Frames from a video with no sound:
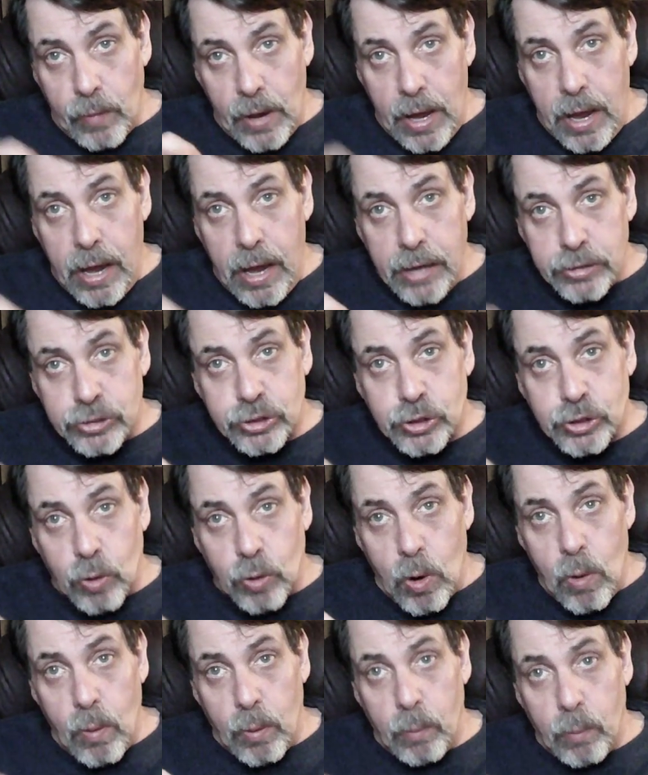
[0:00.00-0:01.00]
in
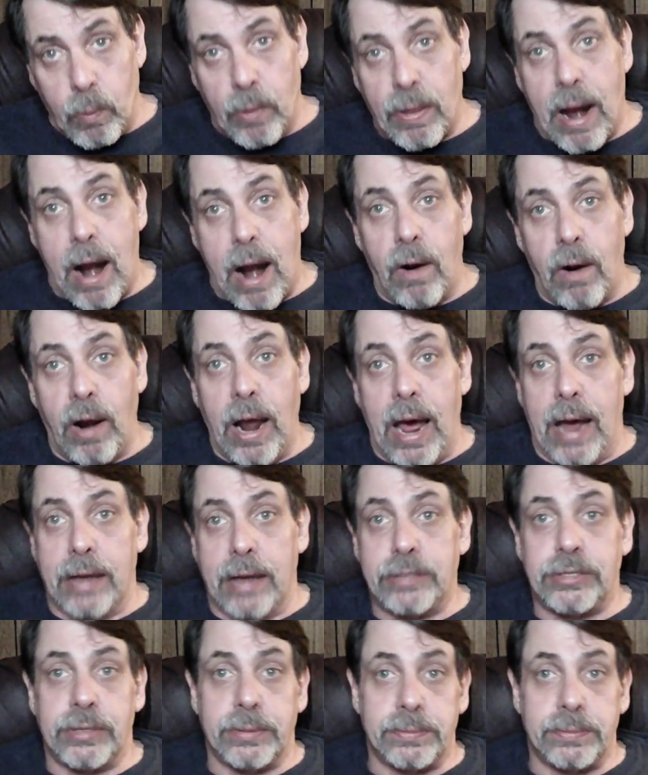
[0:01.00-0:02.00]
screwing with our
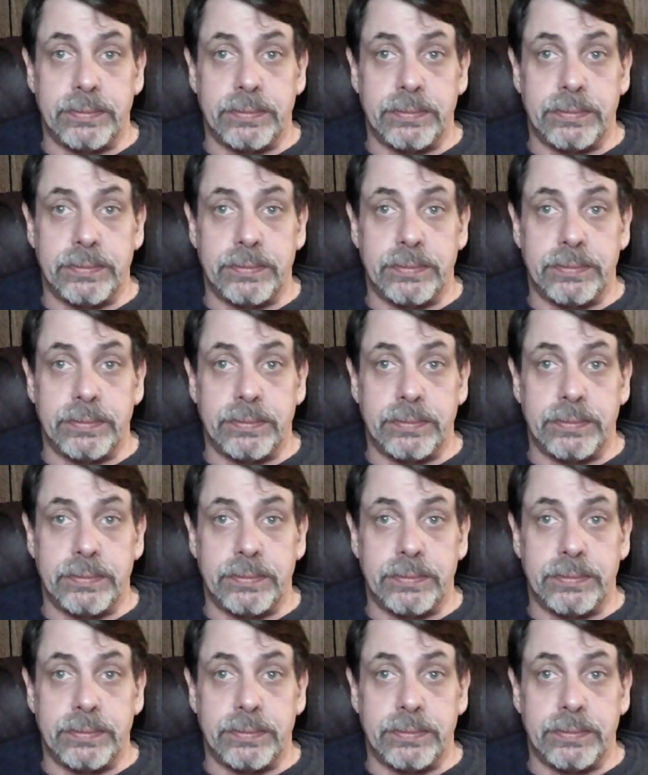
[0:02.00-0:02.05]
election.